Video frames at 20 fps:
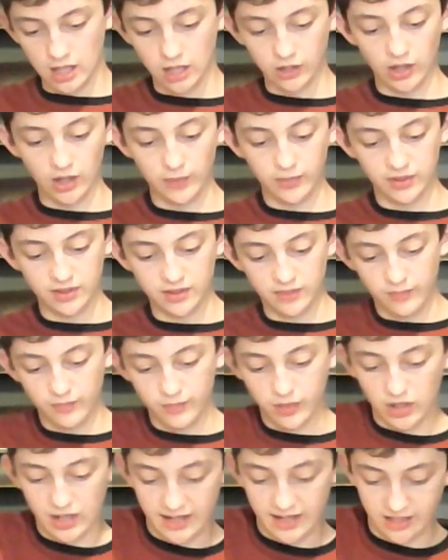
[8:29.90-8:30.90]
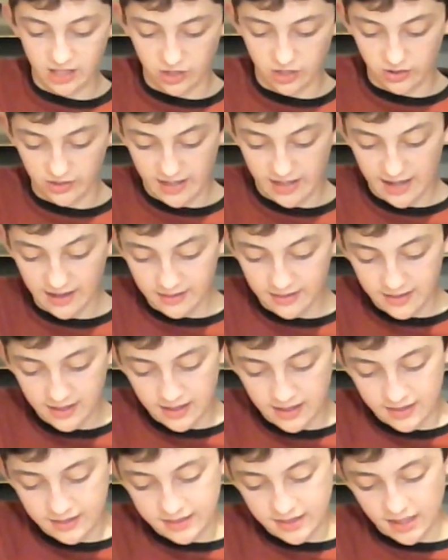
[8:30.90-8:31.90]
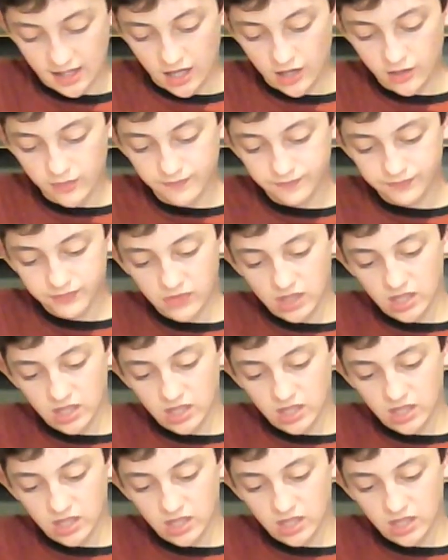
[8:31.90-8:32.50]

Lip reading: Oh no, I didn't put any glue on there. So, a